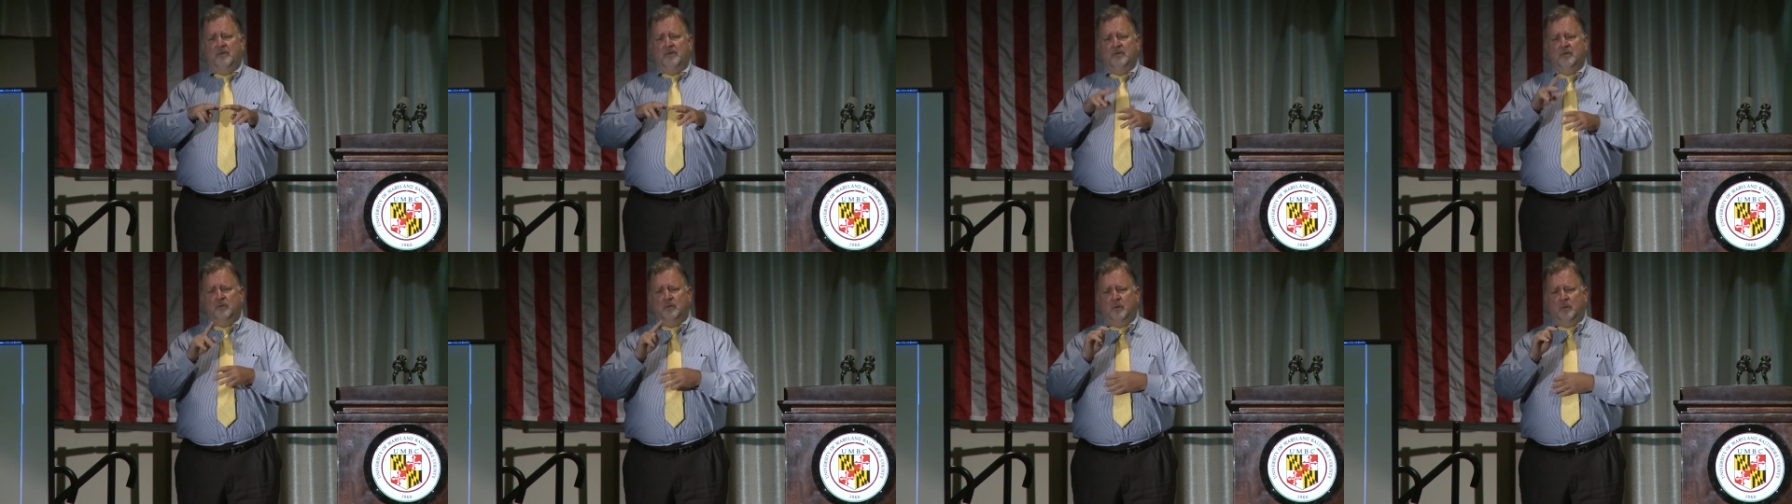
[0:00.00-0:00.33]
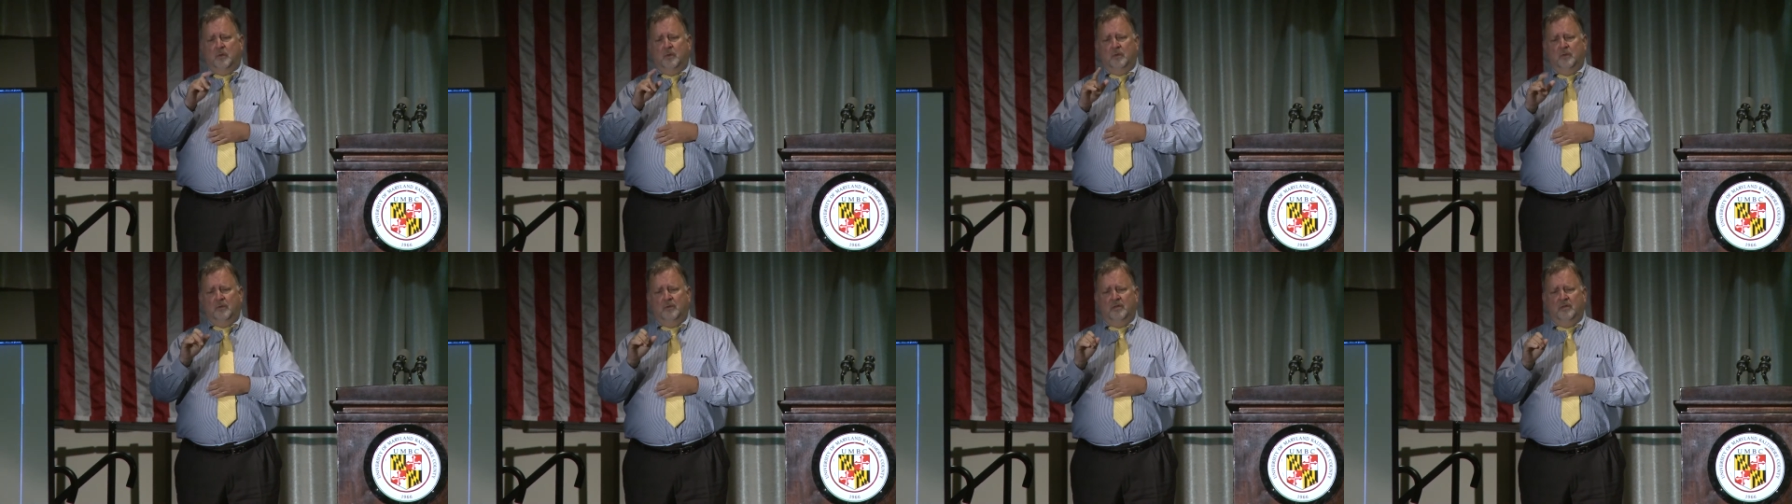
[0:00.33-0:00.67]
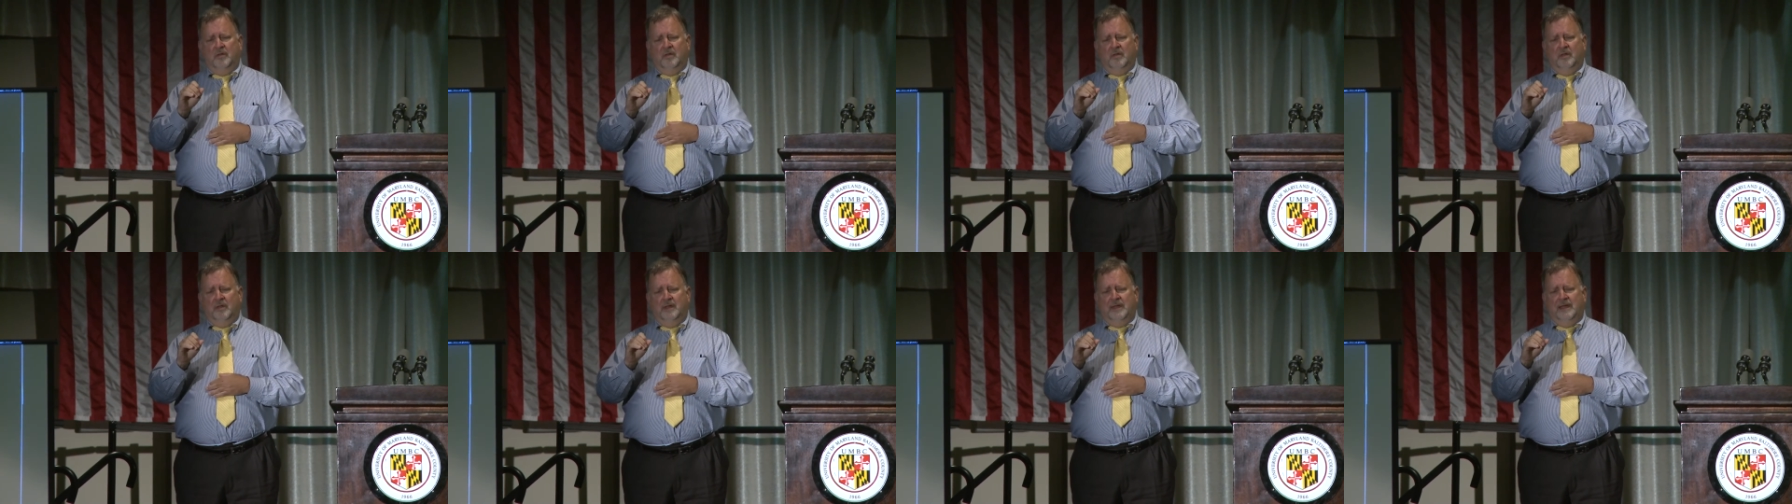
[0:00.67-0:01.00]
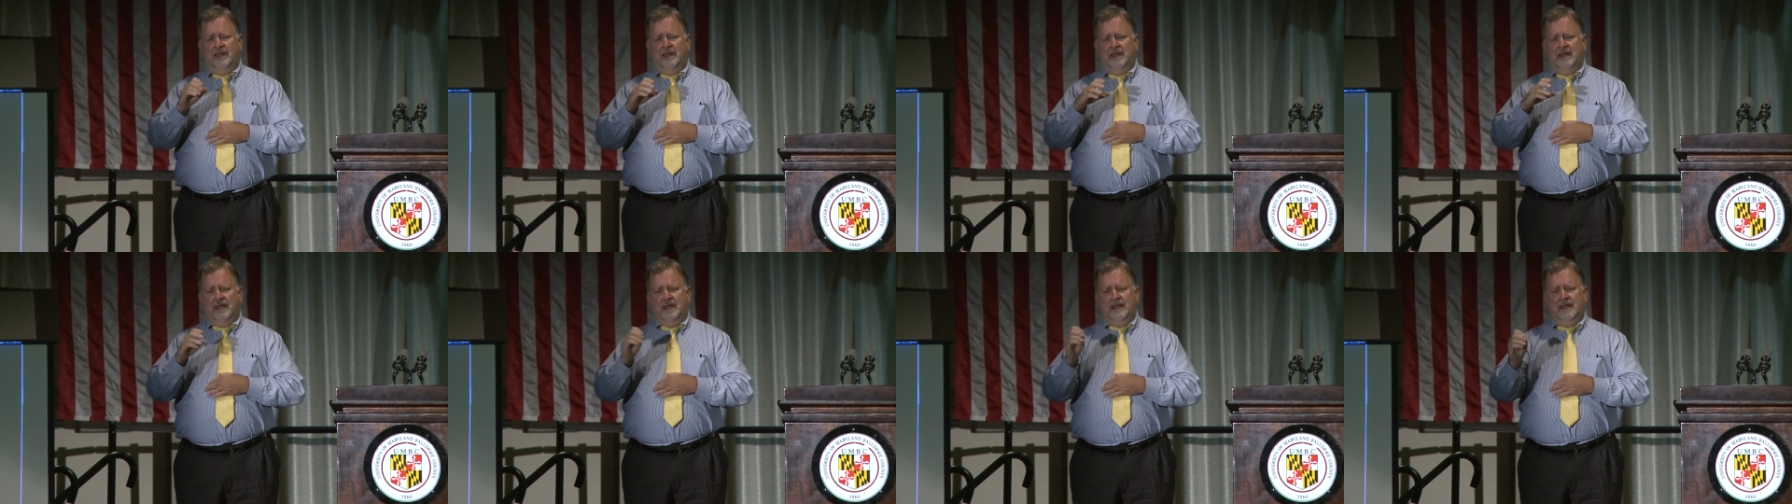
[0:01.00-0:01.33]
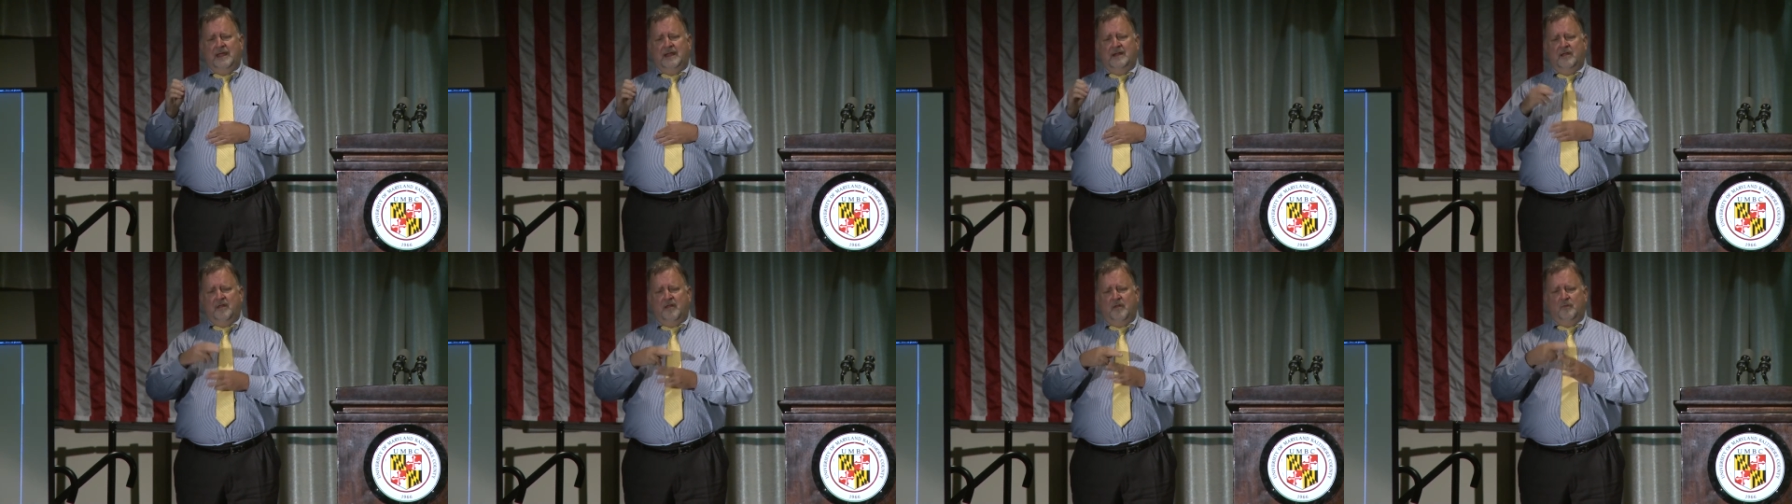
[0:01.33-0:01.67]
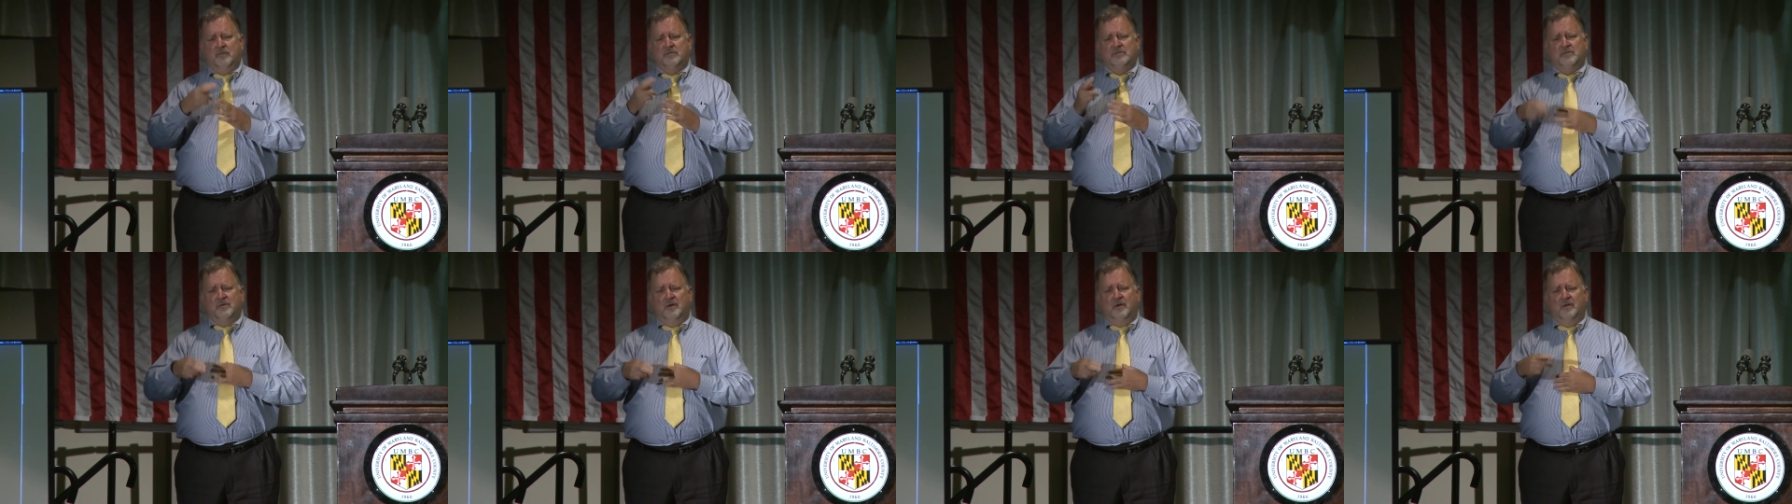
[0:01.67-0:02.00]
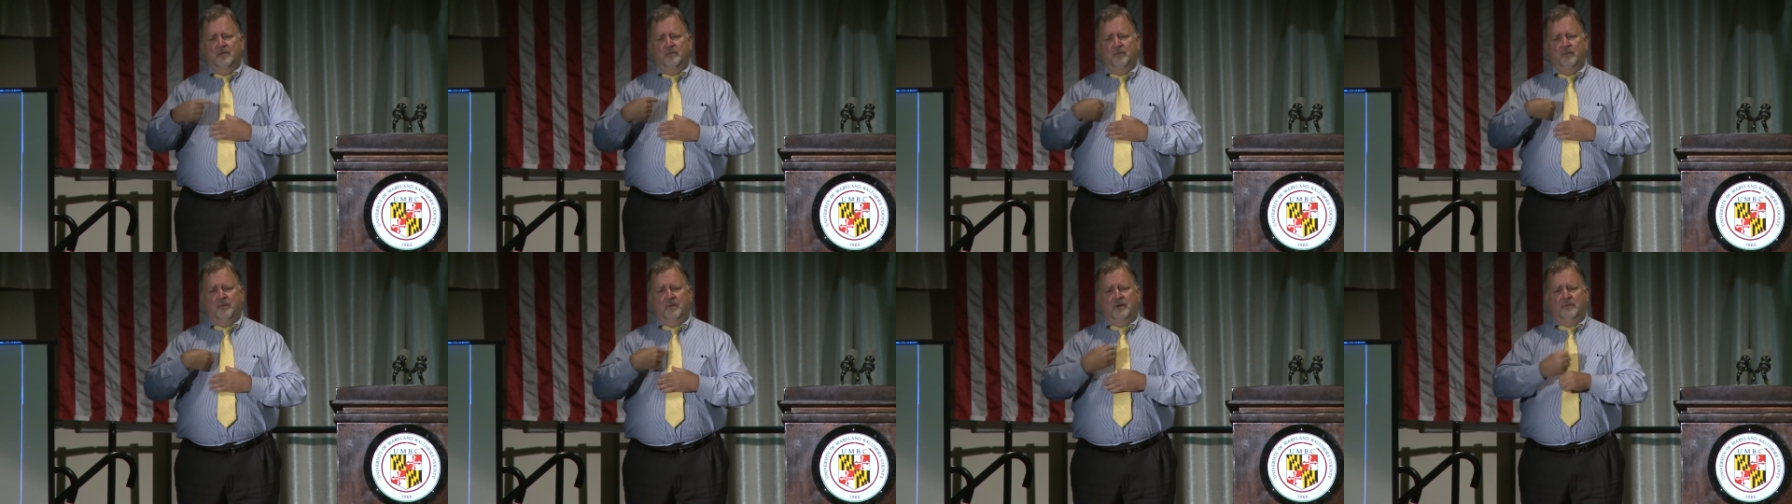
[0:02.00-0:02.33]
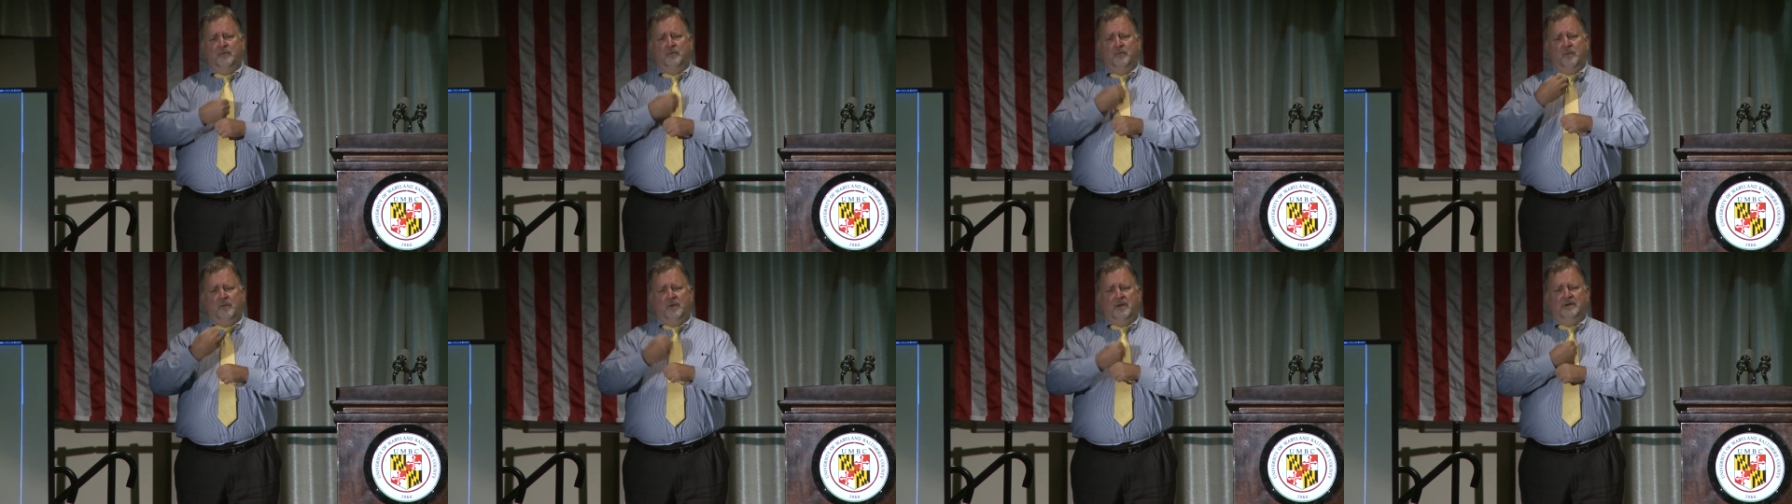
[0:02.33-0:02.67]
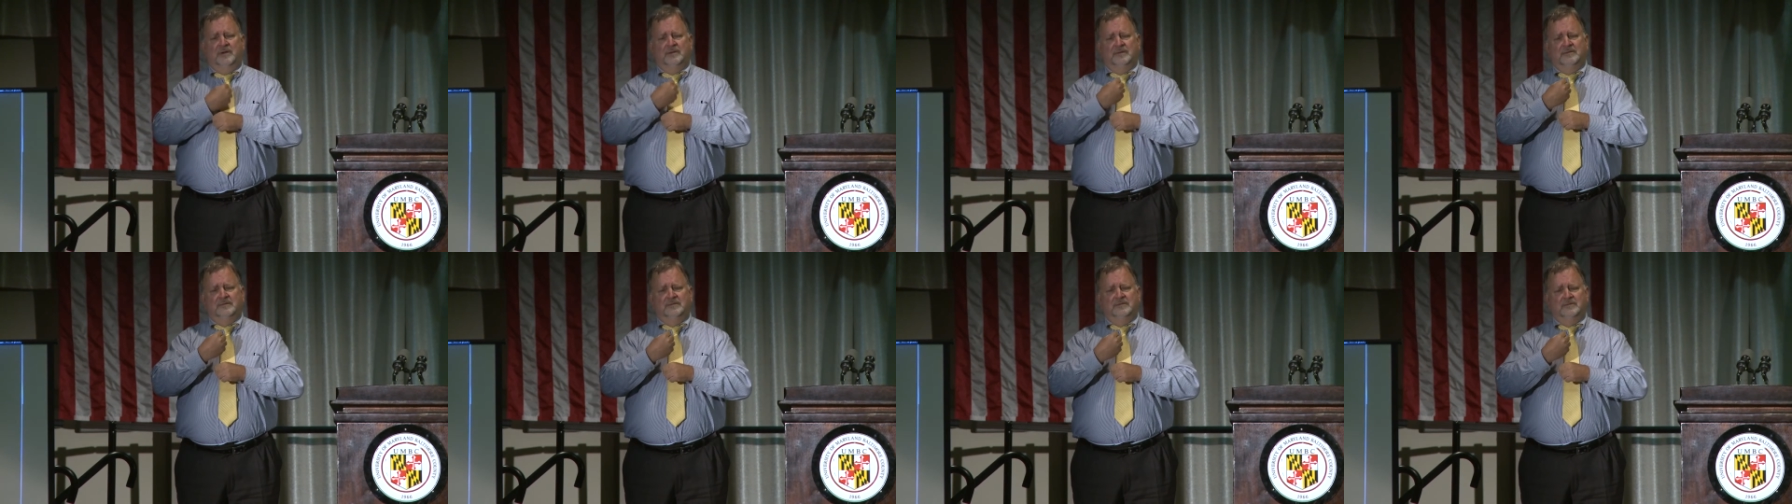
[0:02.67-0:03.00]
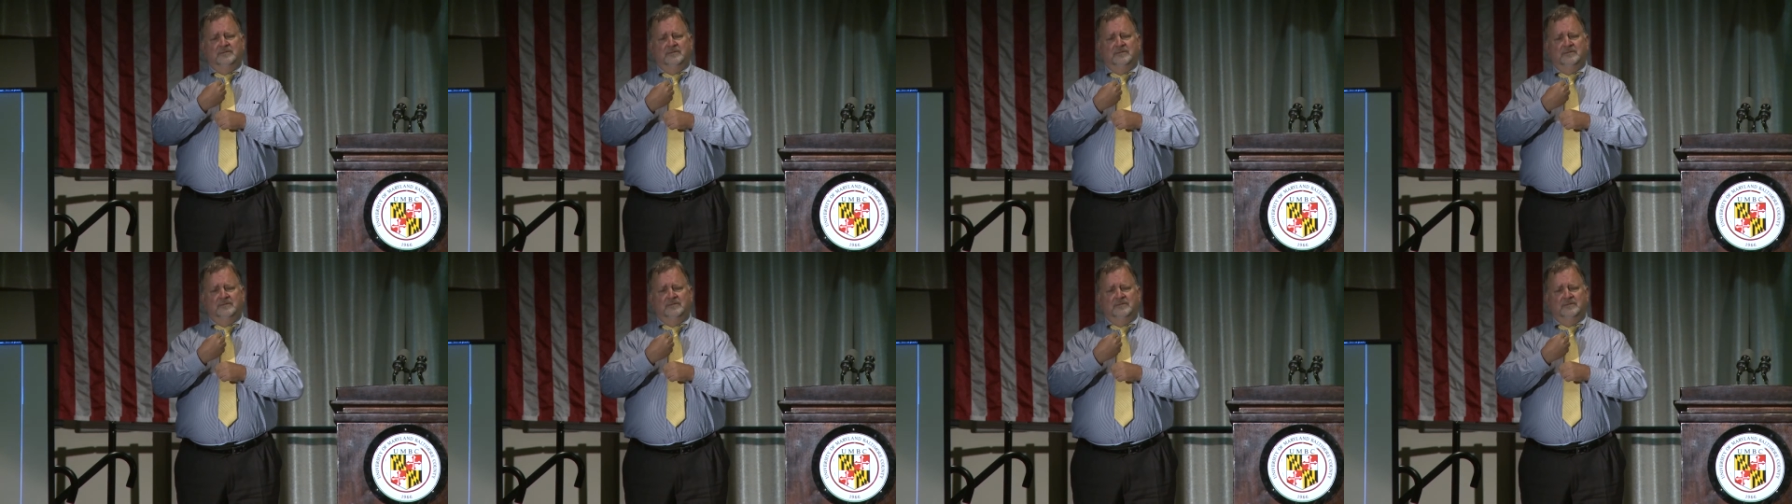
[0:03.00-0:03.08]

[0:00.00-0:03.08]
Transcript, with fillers: because we also often give valuable tools